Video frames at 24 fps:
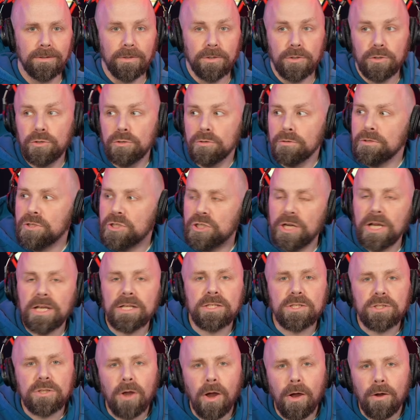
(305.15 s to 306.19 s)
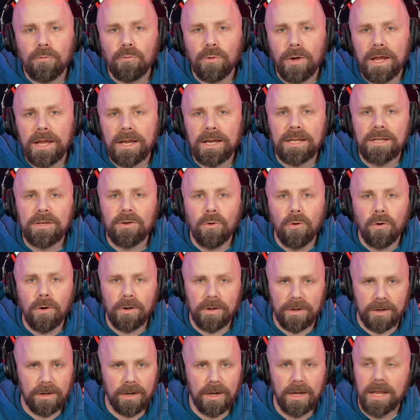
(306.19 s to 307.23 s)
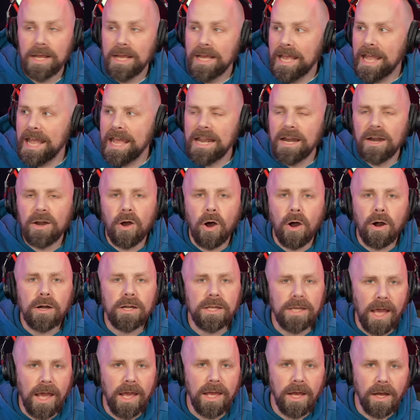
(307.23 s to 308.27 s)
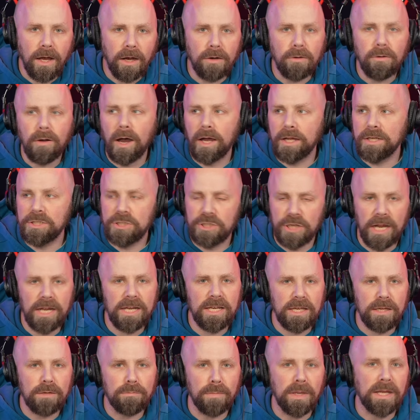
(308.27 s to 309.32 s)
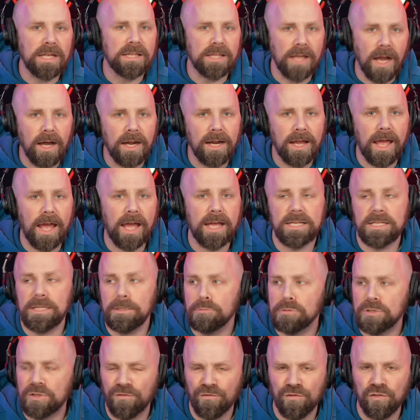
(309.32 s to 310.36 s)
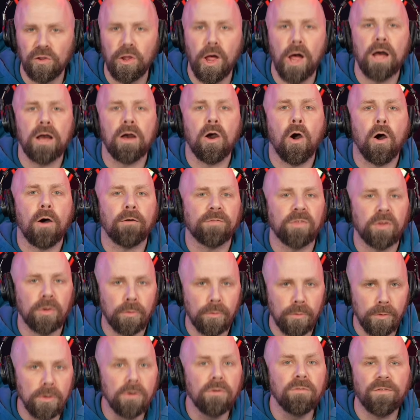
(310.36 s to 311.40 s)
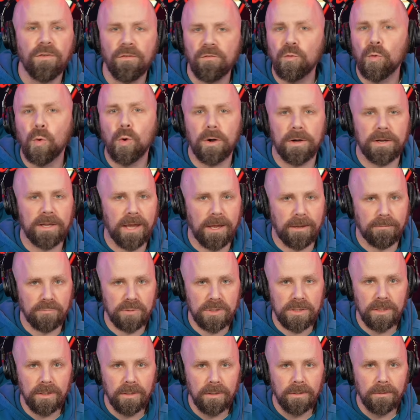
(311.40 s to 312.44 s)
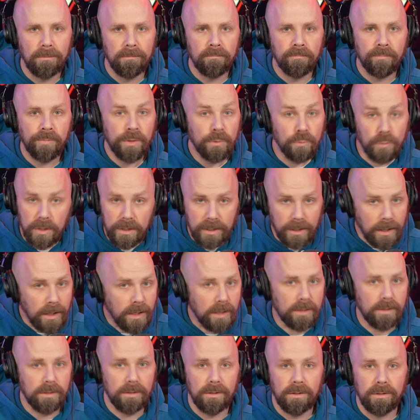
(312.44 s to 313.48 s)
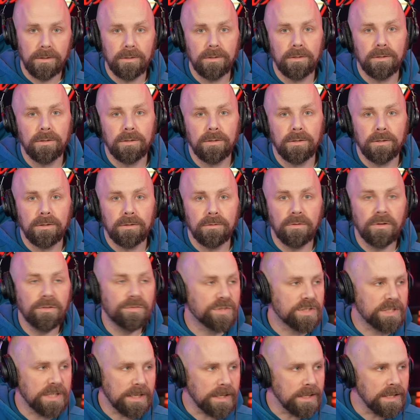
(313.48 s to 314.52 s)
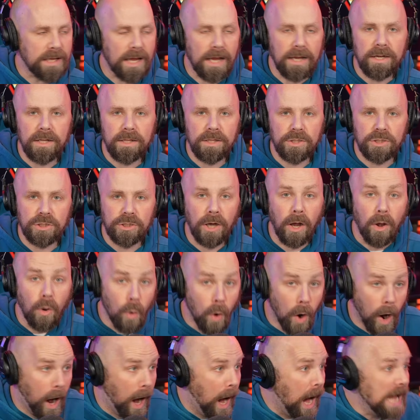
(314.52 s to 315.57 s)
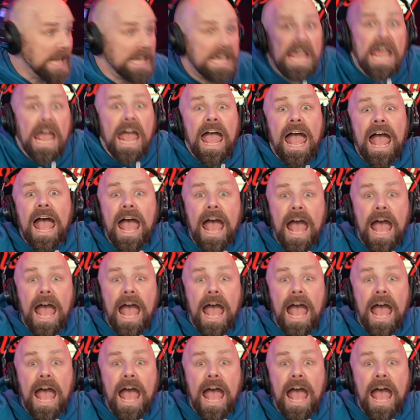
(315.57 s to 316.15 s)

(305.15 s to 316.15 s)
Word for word: You just saw Randy Orton hit an RKO on JD McDonagh as he was flung off the roof of War Games. We're good. We've seen the end of the show. What yeah!